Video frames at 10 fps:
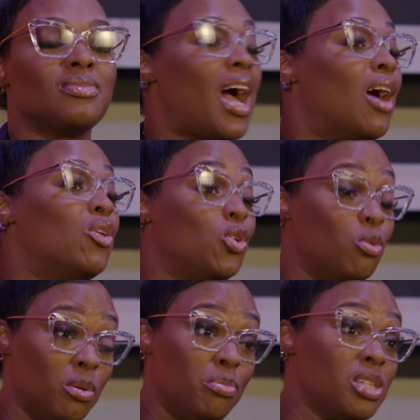I don't know,
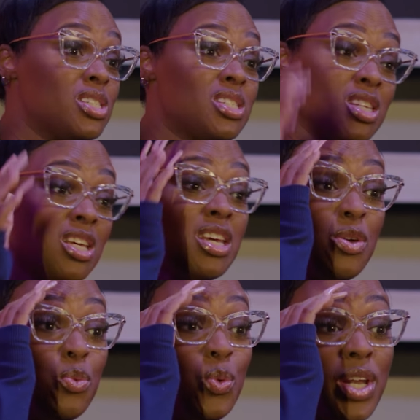but bitches,
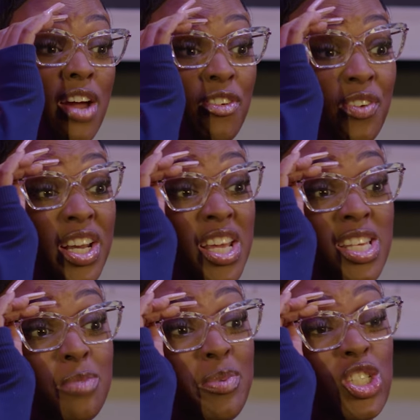whatever it
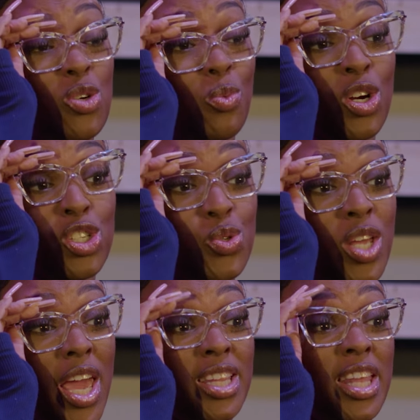is, bitch, a word you
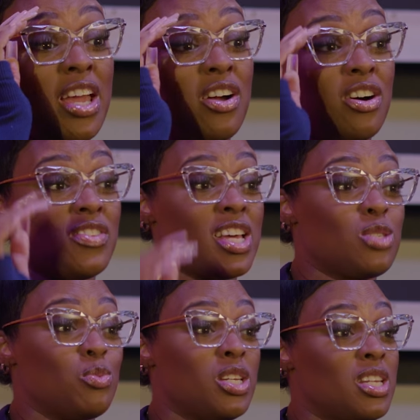can't think of,
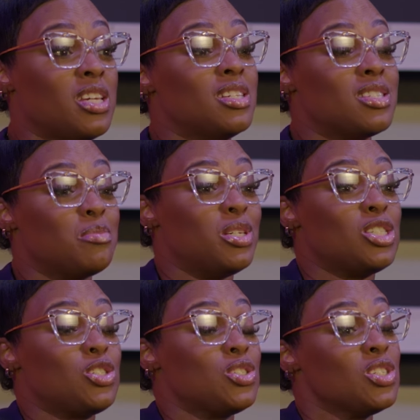that's what it is,
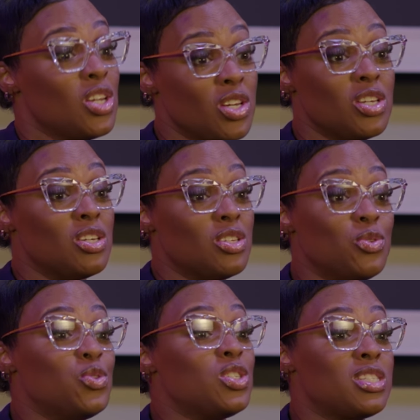bitch.
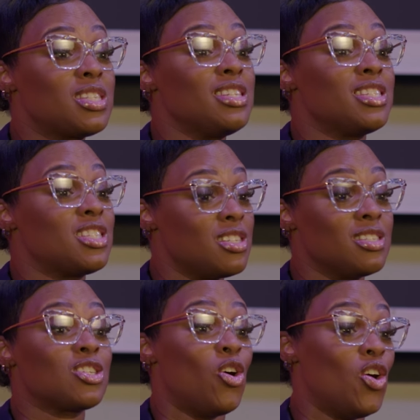
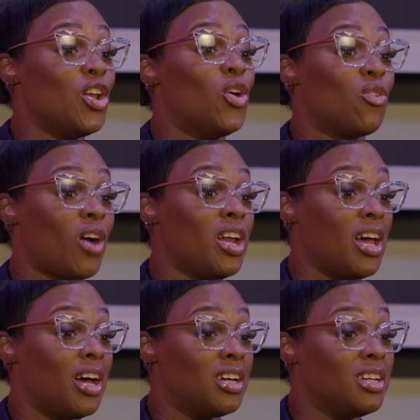It's going on right now.